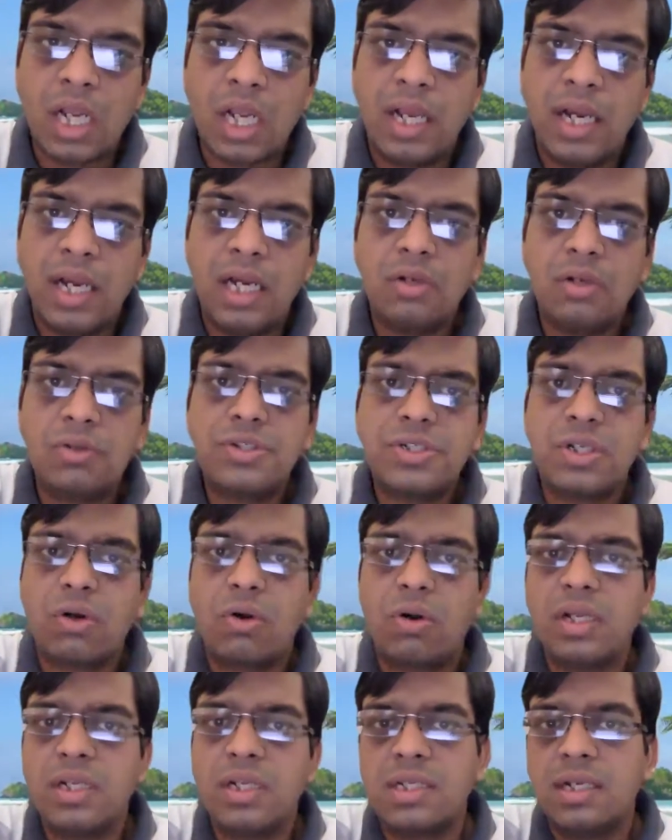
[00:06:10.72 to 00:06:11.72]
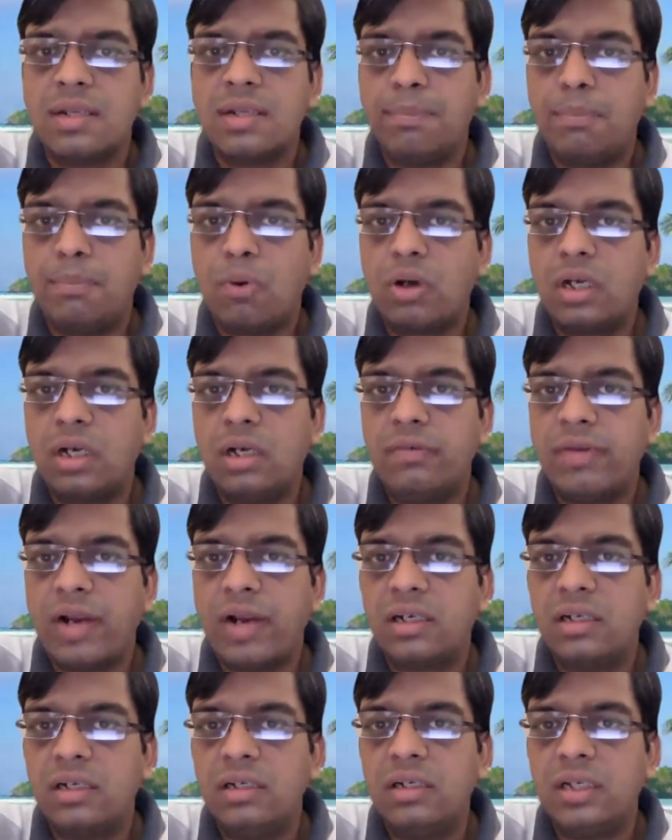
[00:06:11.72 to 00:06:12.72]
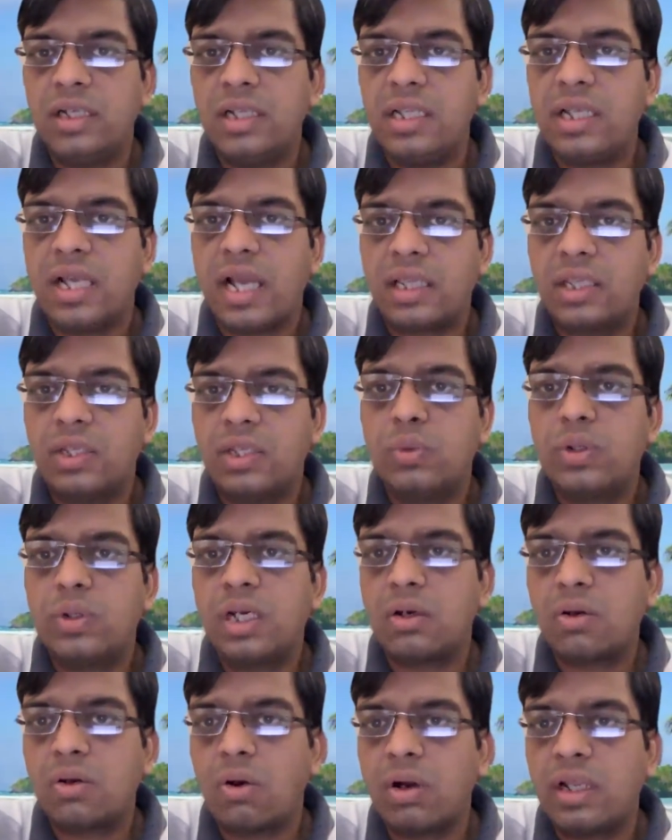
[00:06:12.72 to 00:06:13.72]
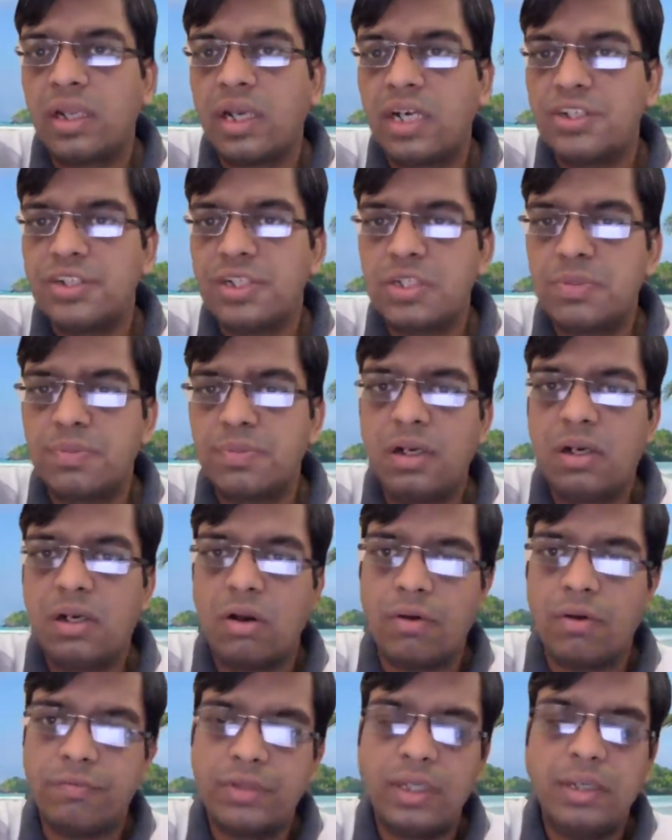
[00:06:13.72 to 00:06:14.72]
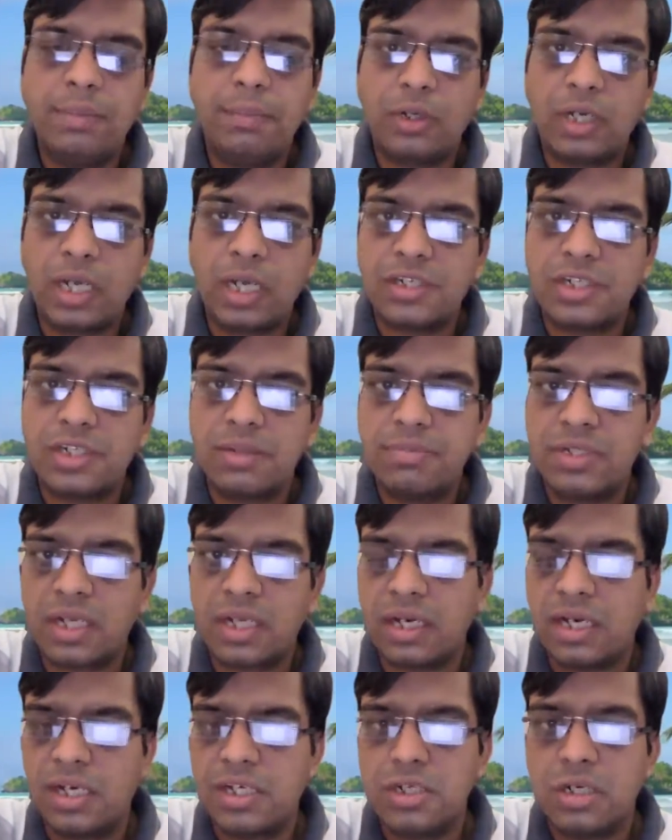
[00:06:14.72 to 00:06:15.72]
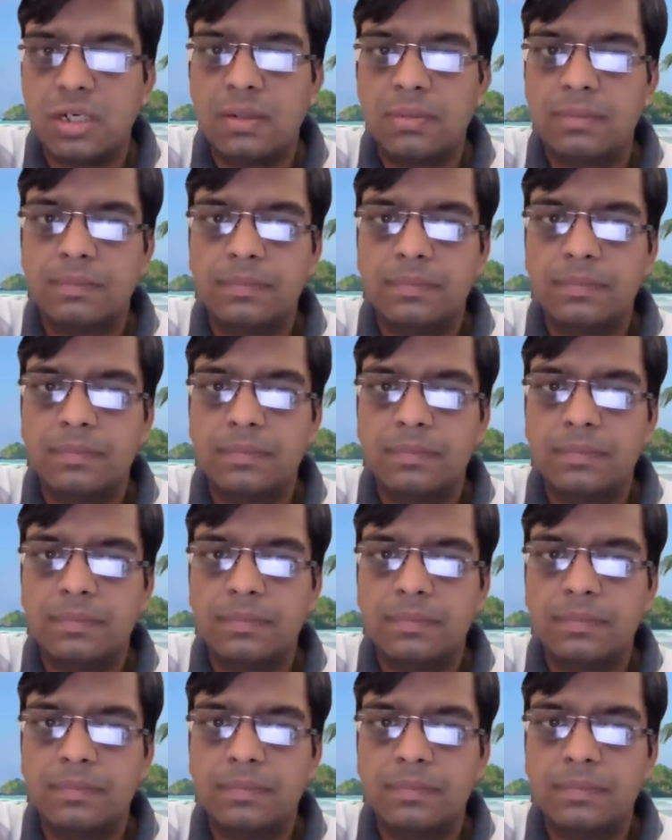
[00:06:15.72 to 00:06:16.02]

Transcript: Aldosterone is an important factor in the acute and chronic adjustment of the potassium secretion.